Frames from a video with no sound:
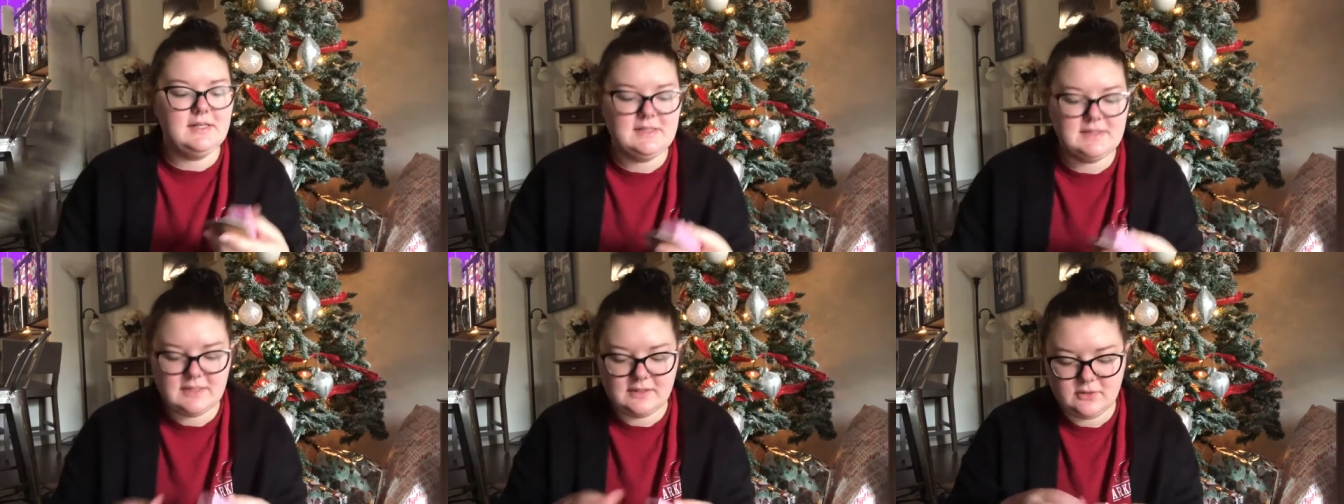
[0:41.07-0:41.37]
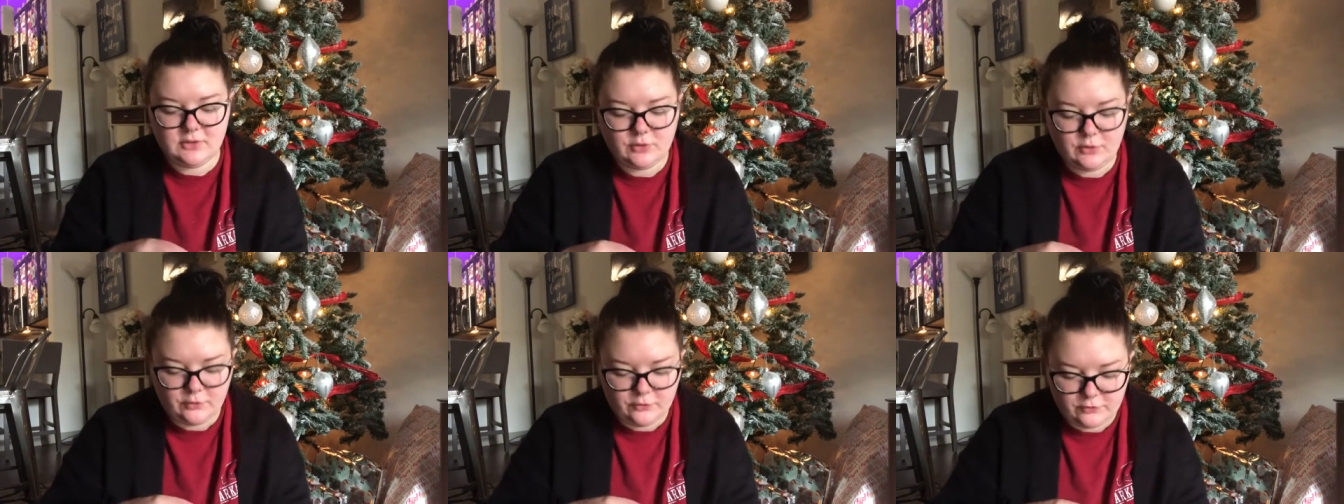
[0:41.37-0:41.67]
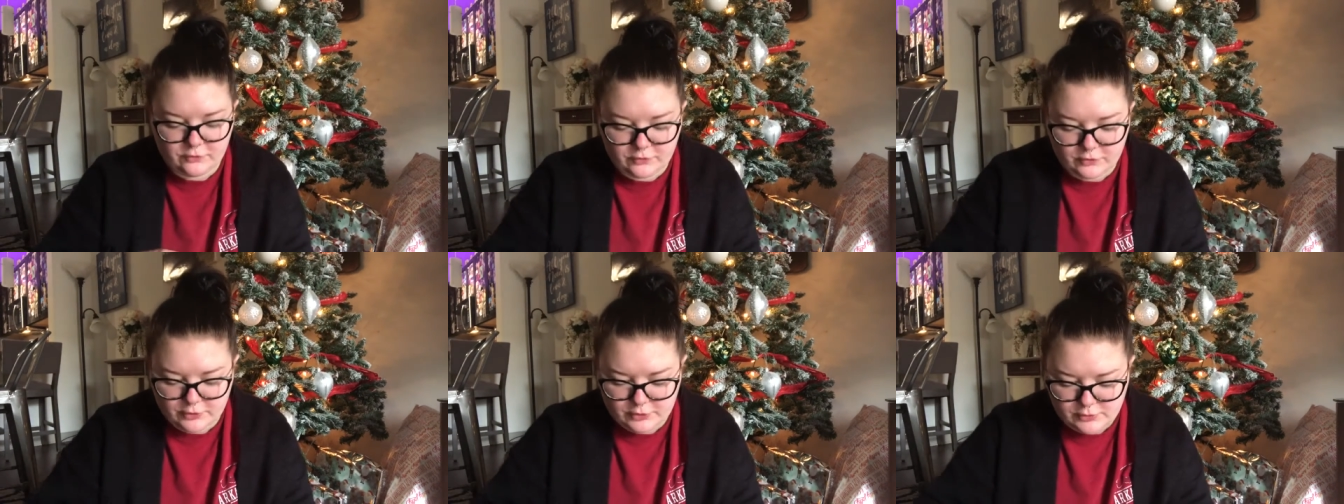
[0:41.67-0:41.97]
It's like little
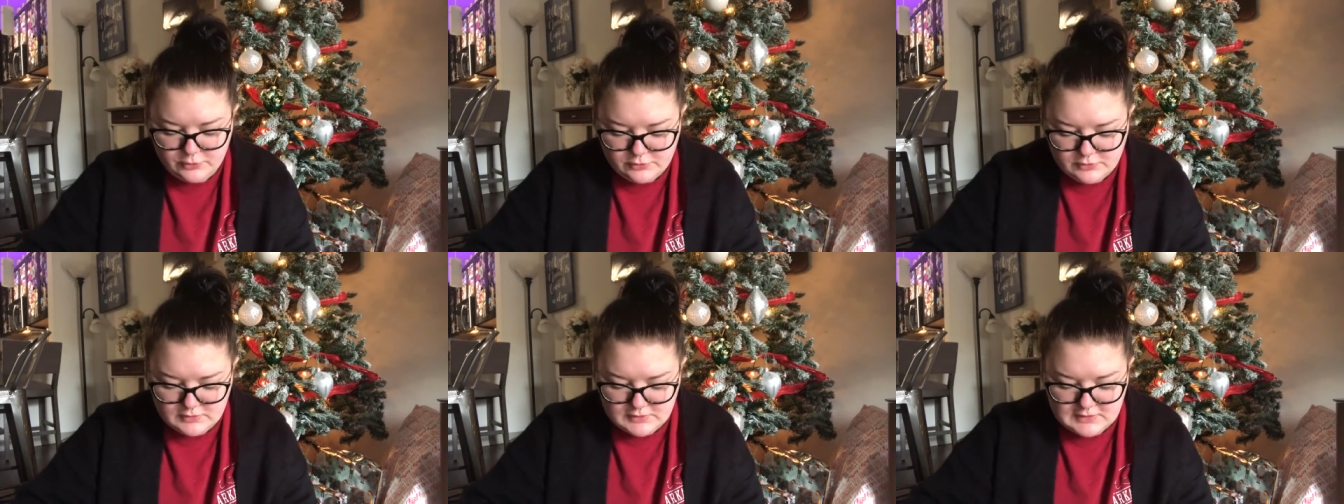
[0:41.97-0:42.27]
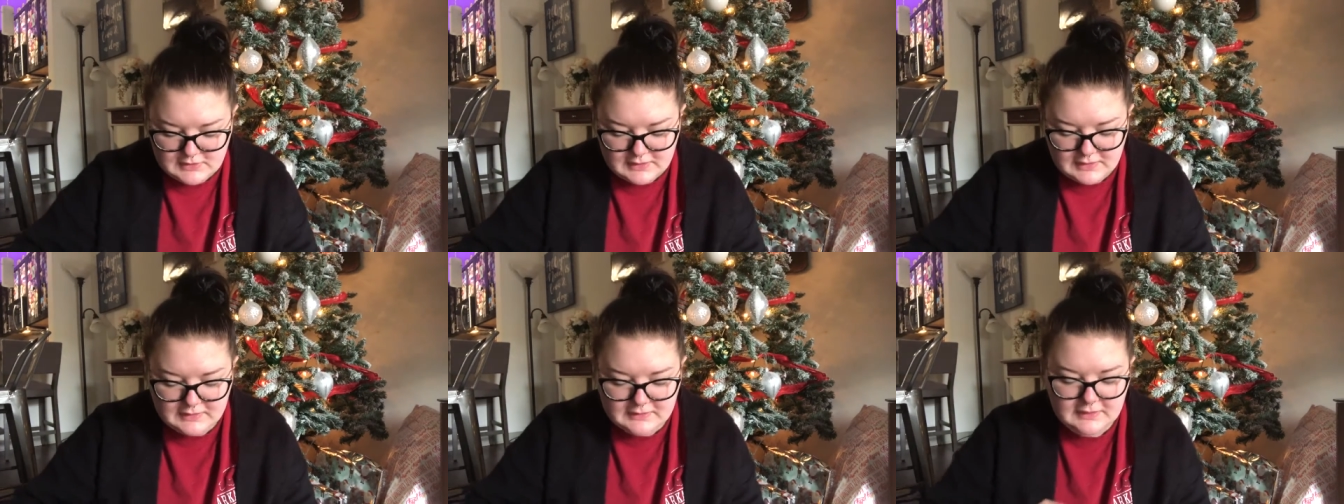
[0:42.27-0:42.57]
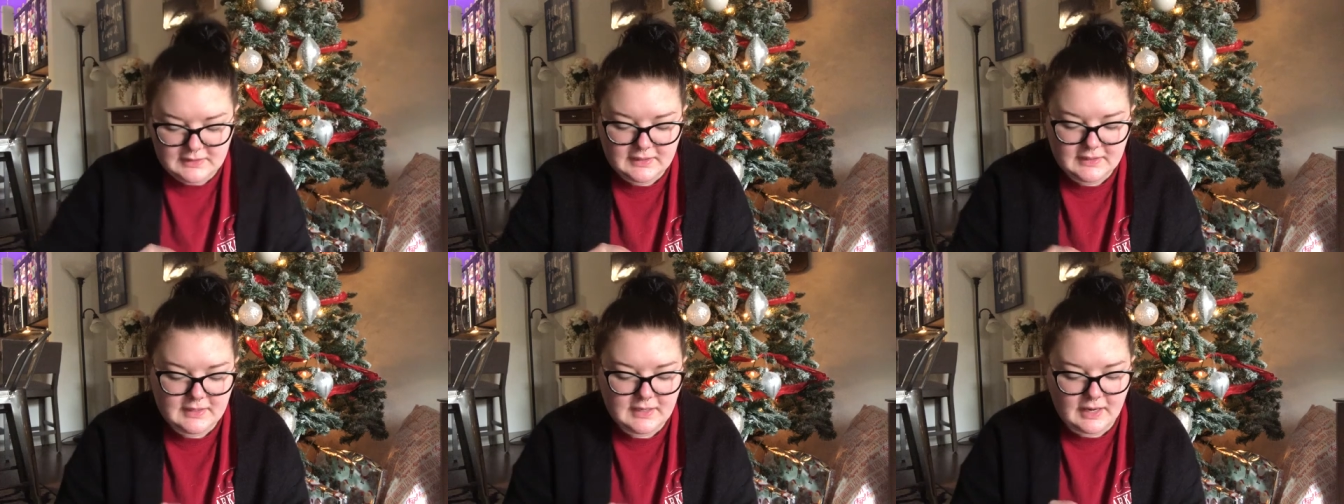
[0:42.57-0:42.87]
fruits, and
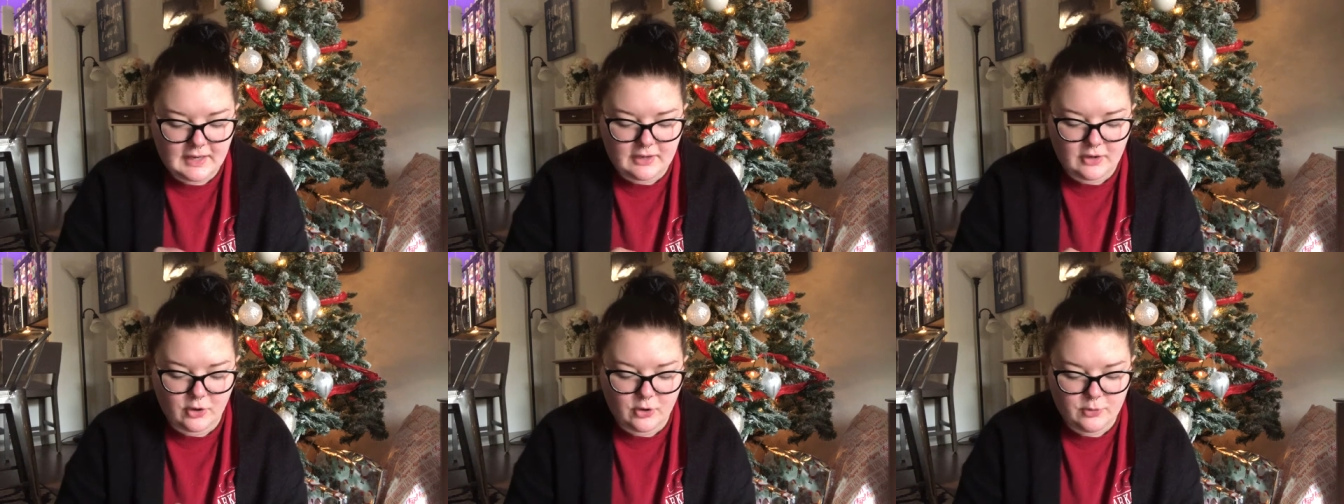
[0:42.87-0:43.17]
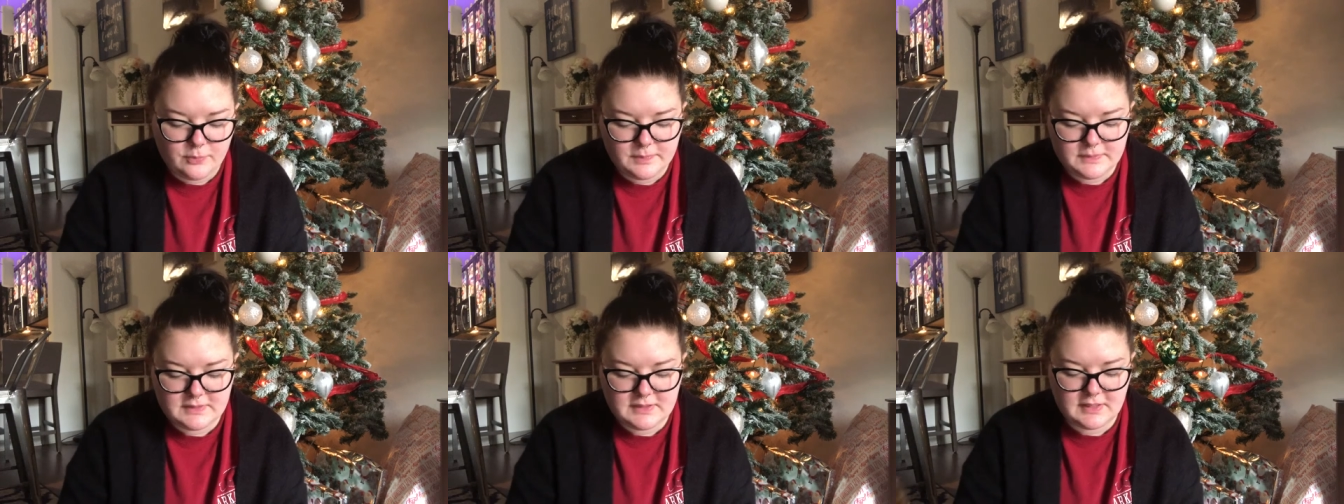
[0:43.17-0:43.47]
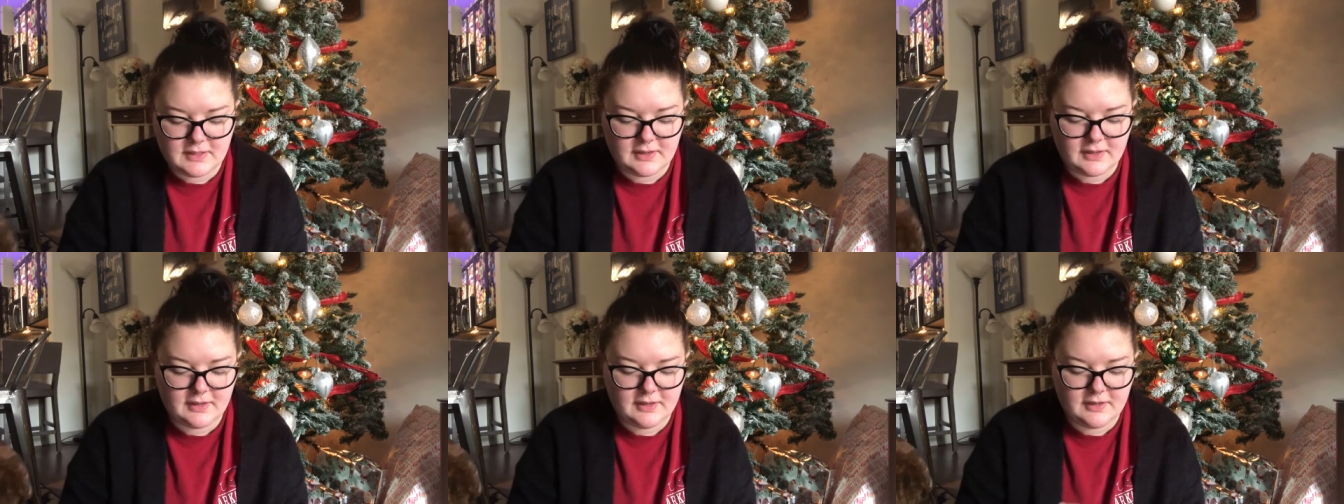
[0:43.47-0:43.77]
then I opened
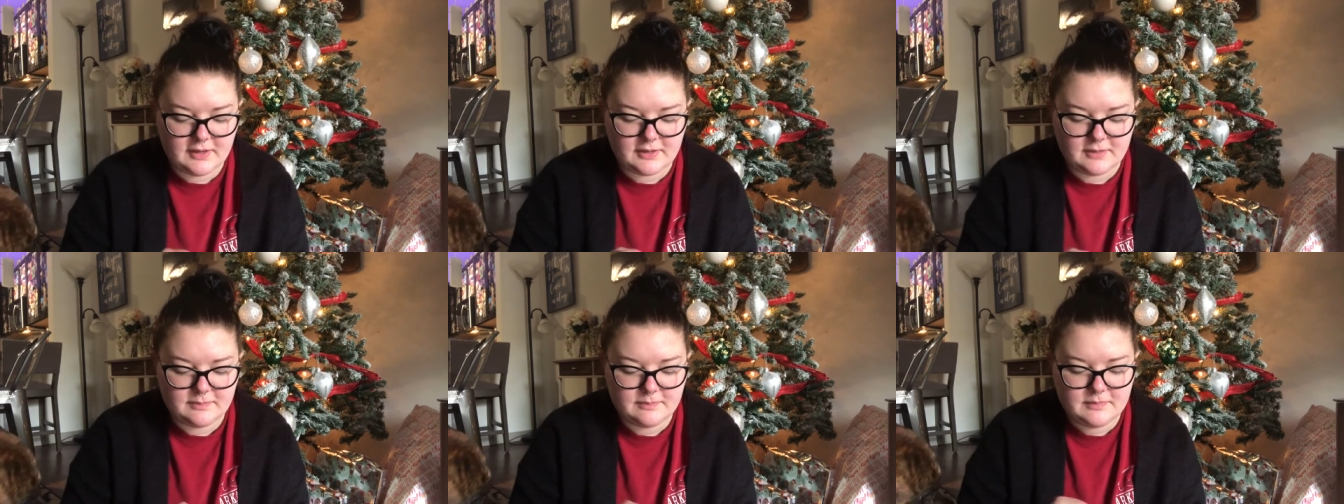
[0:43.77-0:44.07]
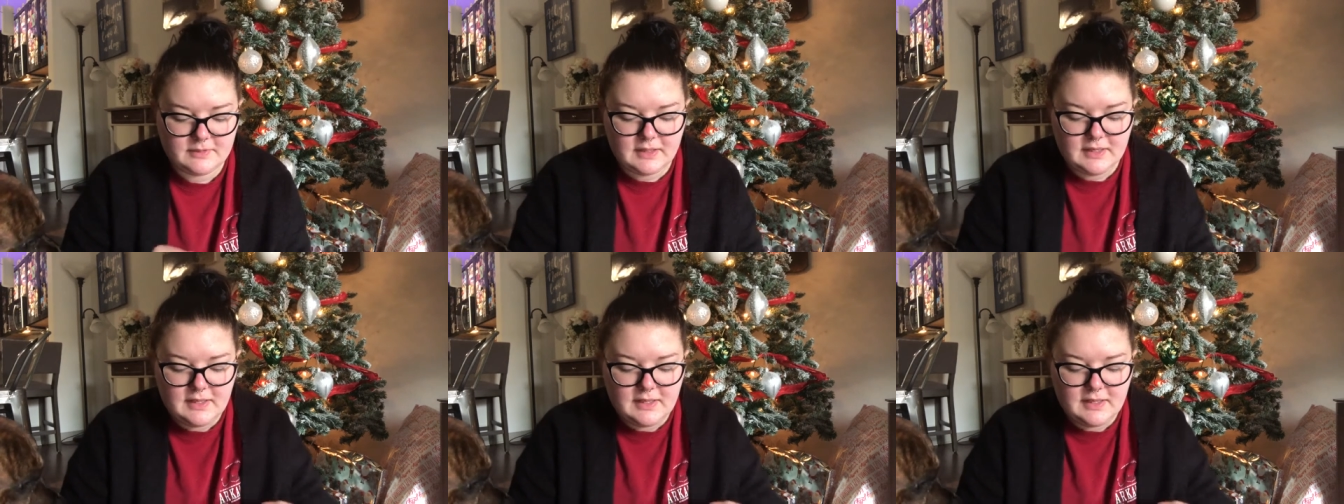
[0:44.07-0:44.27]
it up